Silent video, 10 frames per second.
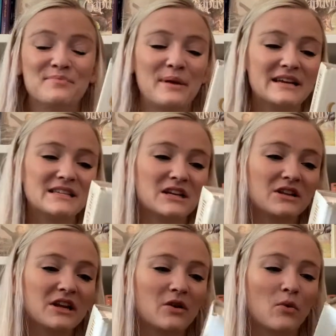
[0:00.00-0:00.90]

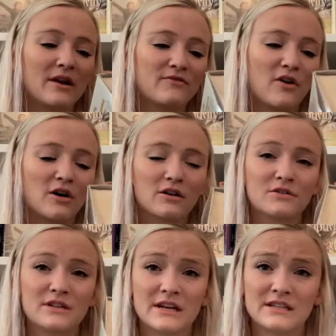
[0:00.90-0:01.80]
Basically what it
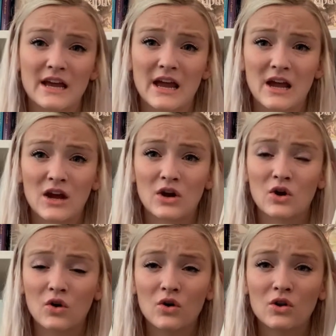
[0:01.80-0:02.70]
follows is a
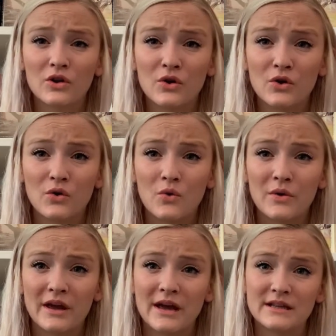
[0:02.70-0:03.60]
girl who
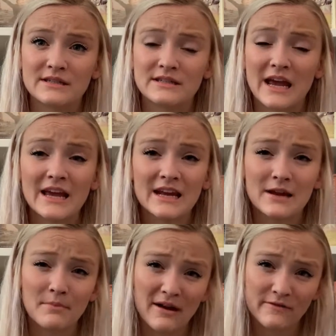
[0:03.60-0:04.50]
gets taken
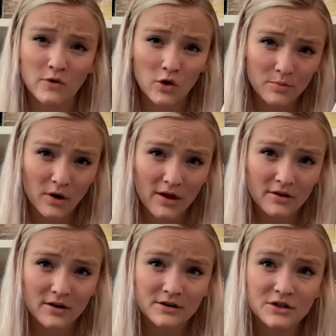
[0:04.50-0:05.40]
in by four
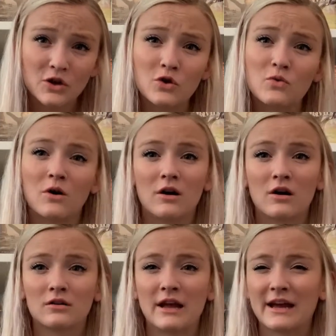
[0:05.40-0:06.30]
brothers who
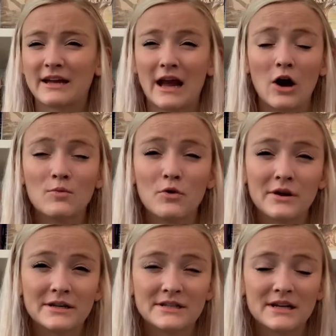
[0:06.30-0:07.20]
are like
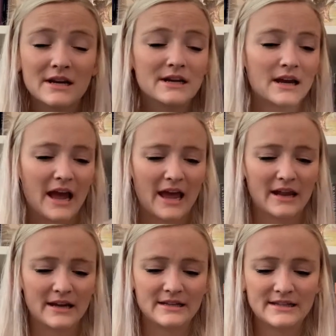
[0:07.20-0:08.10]
cowboys,
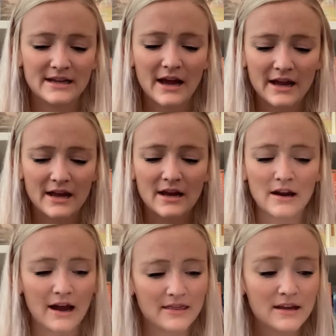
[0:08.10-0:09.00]
and it's set in,
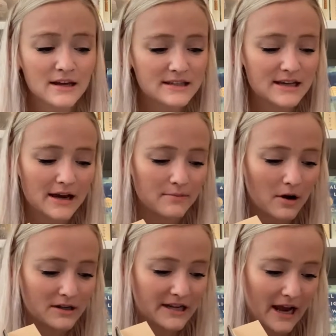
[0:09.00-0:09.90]
I think it's set in
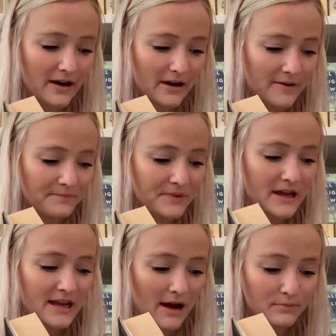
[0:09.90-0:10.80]
Montana.
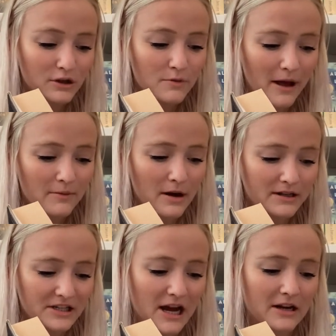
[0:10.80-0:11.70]
Yeah, Bluebell,
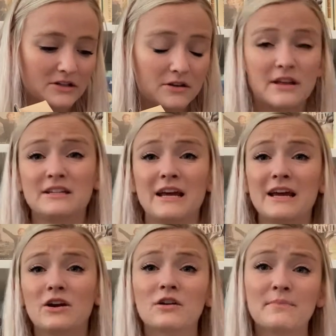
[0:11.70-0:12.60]
Montana. So they
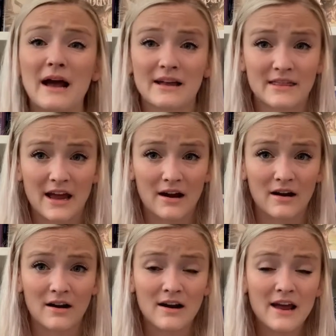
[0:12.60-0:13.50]
take her back
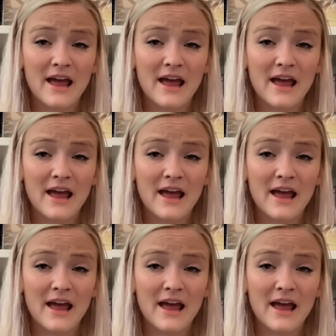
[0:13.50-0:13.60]
there